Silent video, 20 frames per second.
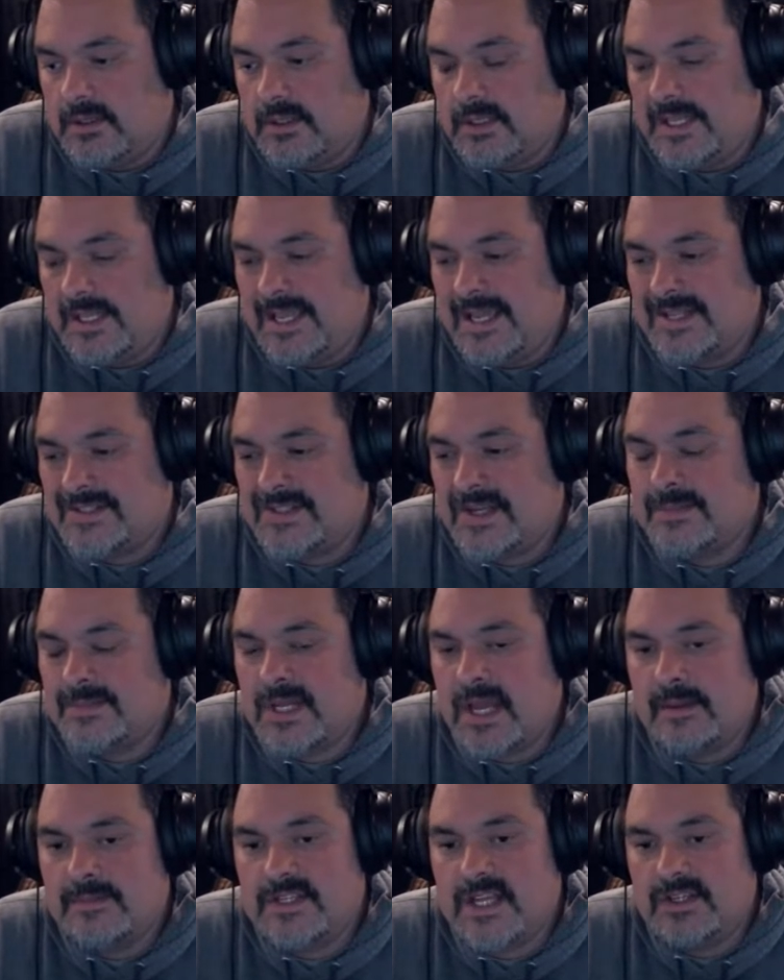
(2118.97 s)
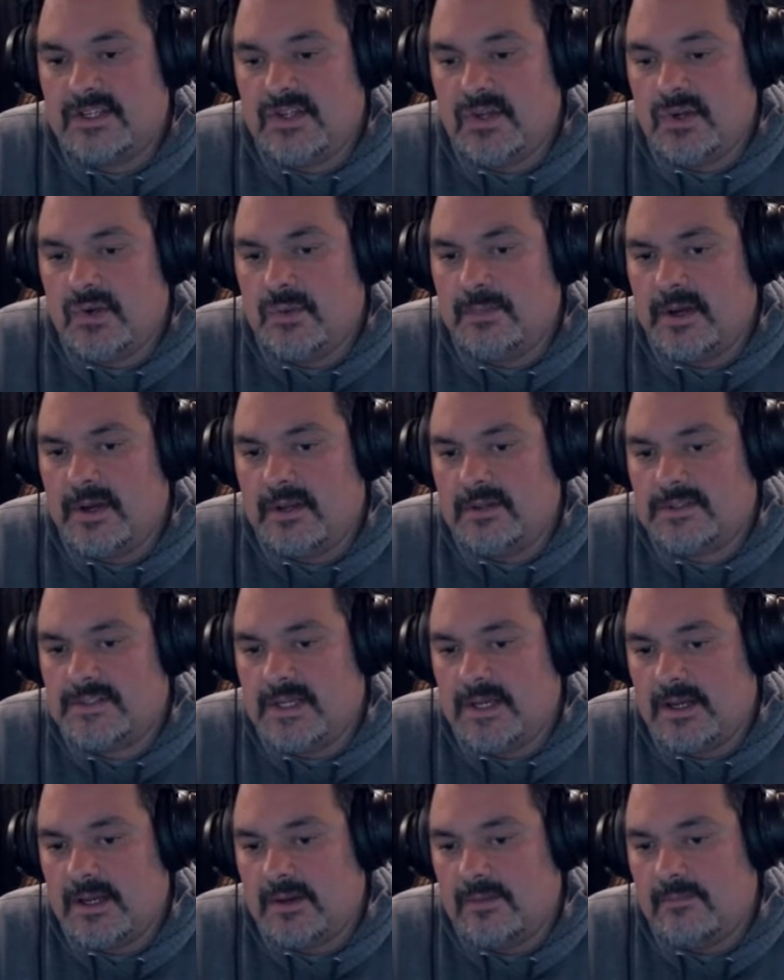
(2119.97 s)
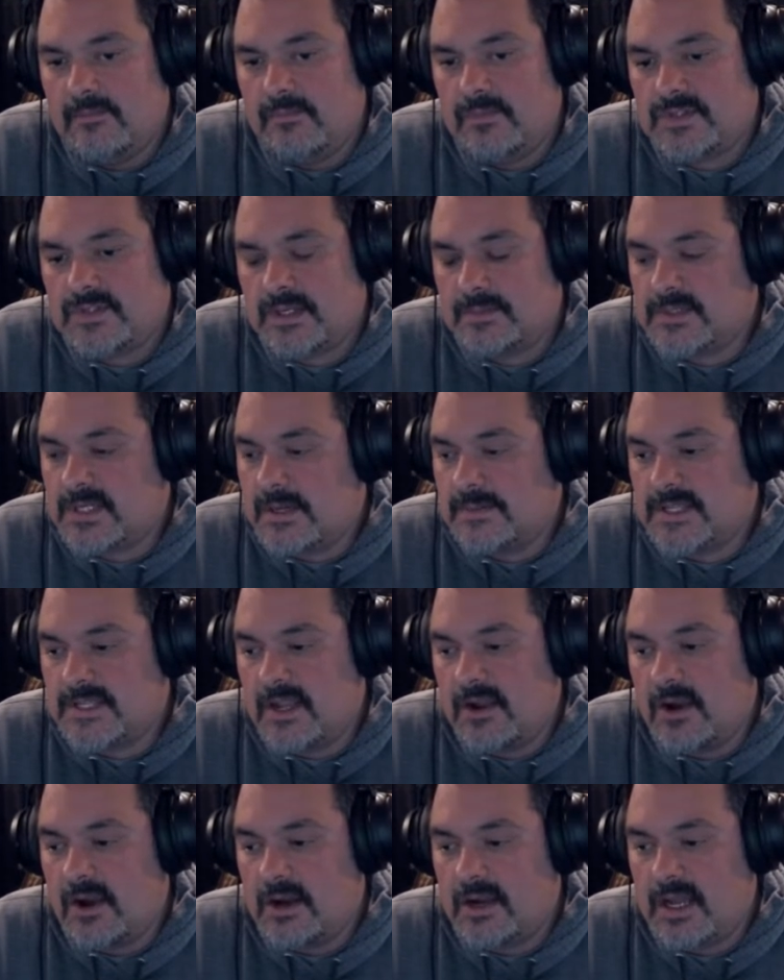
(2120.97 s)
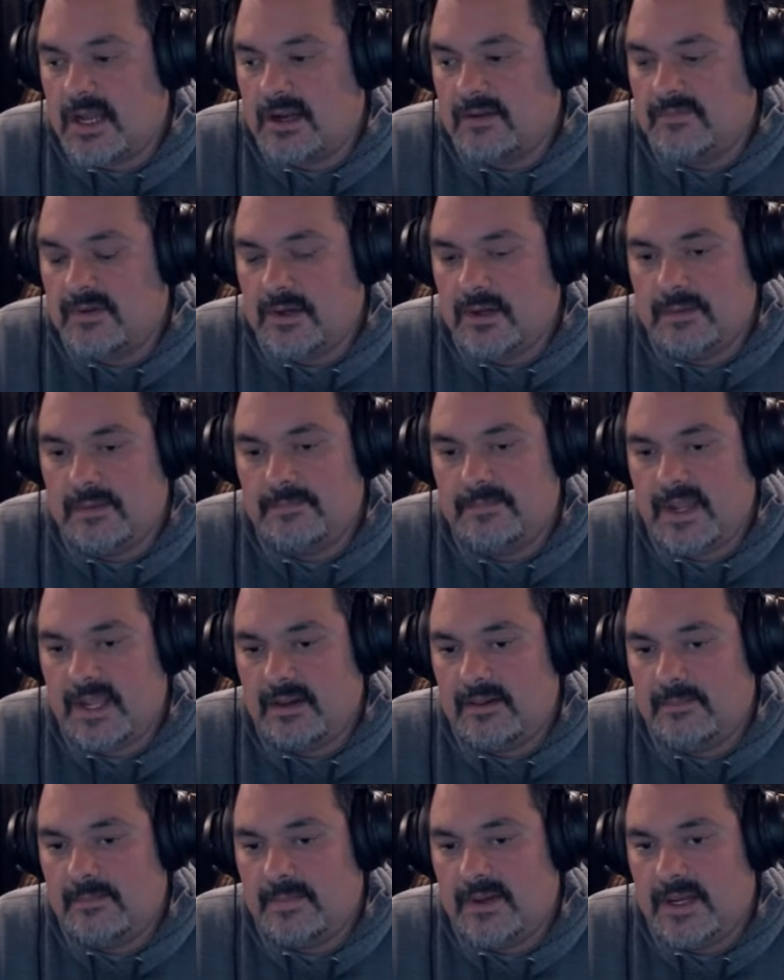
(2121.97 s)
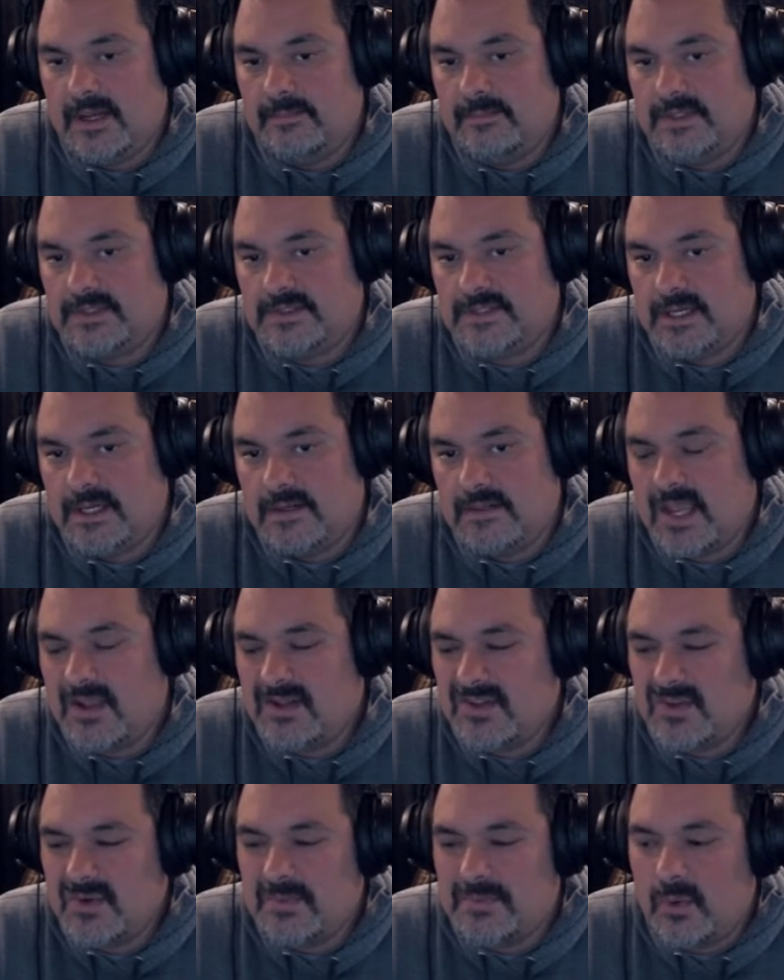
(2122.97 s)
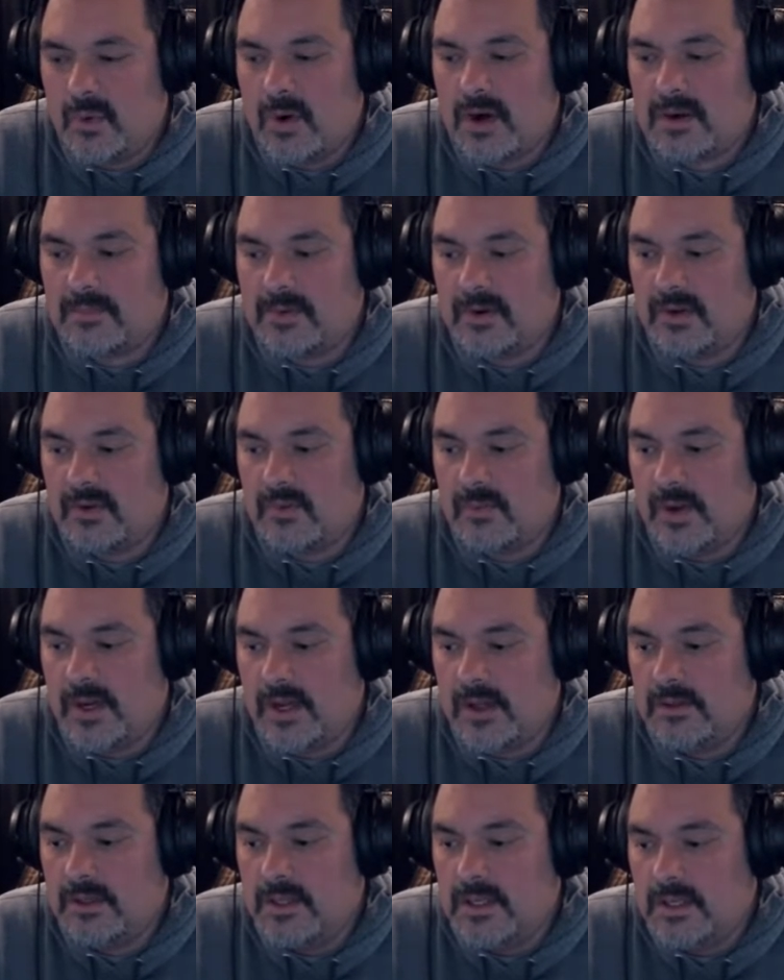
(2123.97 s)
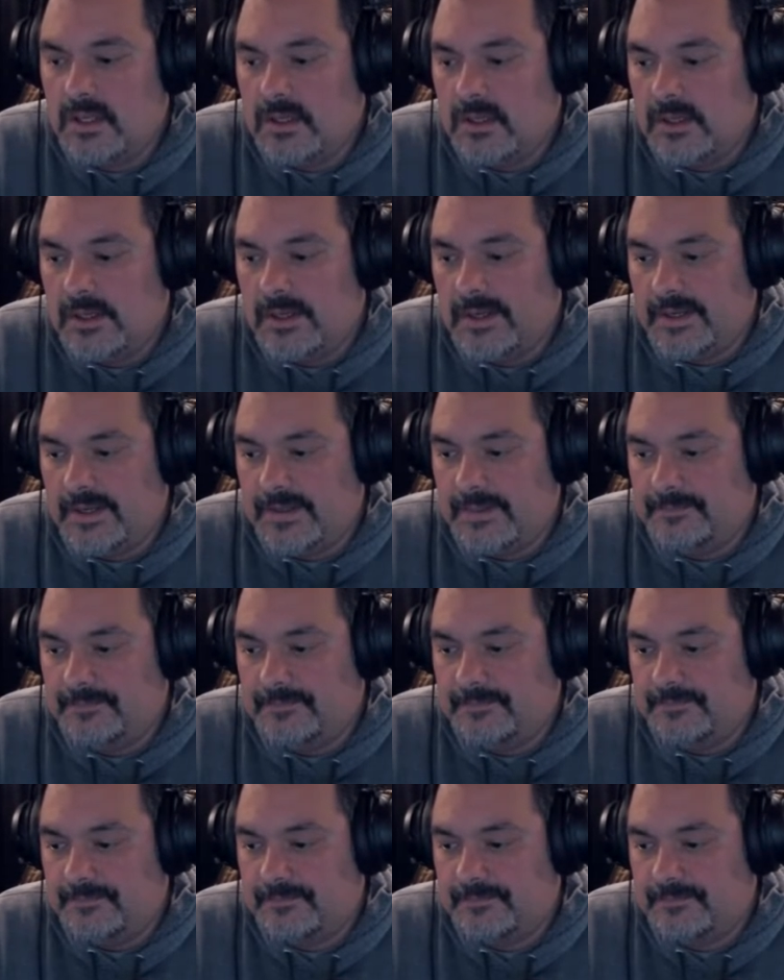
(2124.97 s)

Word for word: yeah, sometimes they do, but um, sometimes they are kind of a pain in the butt, but uh, they do work pretty well. Um,